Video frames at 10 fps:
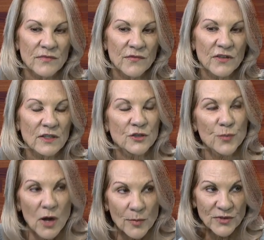Village
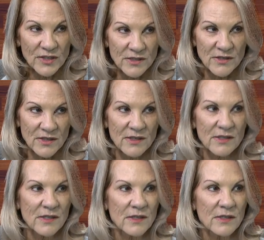Properties
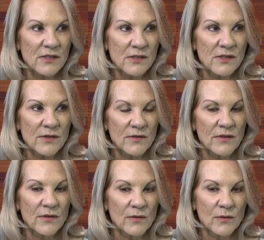does is
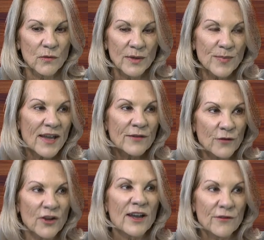we pay
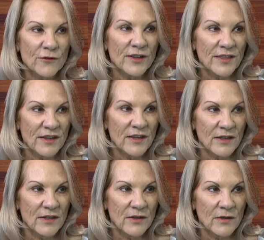for everything.